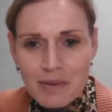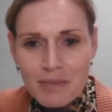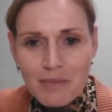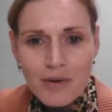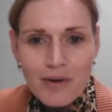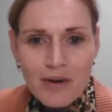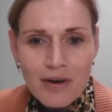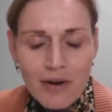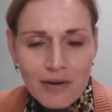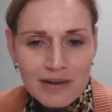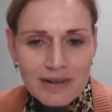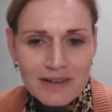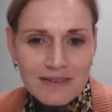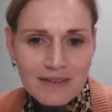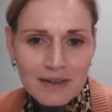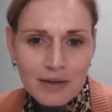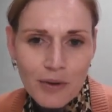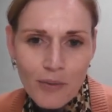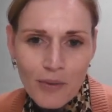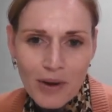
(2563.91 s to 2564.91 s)
more
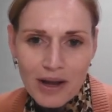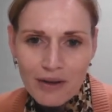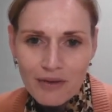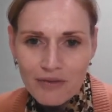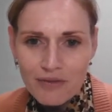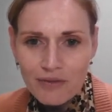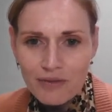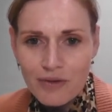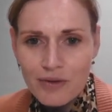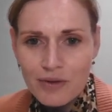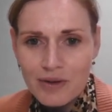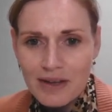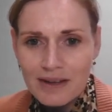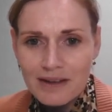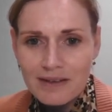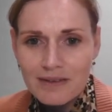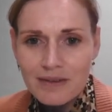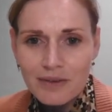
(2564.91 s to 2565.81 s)
holistic way of looking?